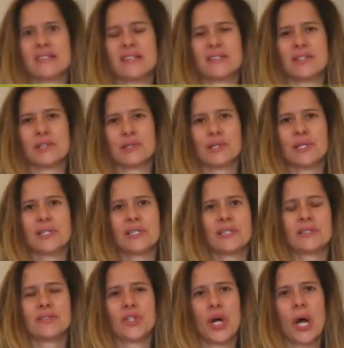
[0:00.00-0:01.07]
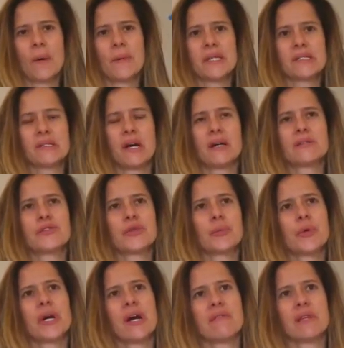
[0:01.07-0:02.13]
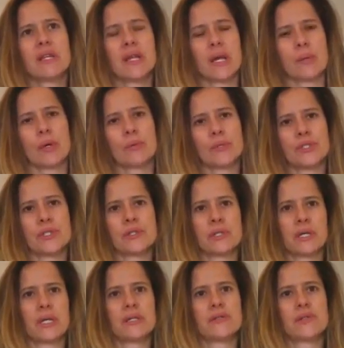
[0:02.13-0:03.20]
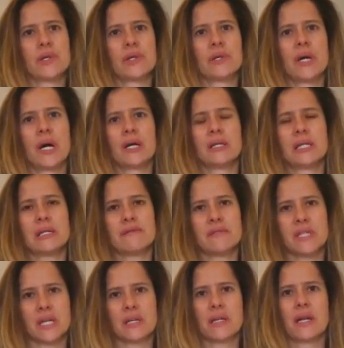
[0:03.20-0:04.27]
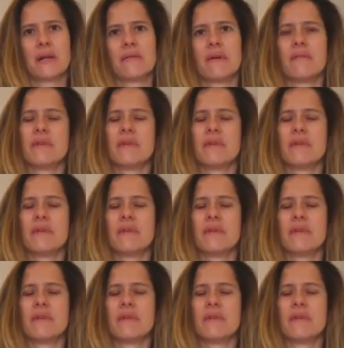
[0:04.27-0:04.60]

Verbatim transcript: It's a good job. It's not super heavy labor, which is good. So you're not lifting a lot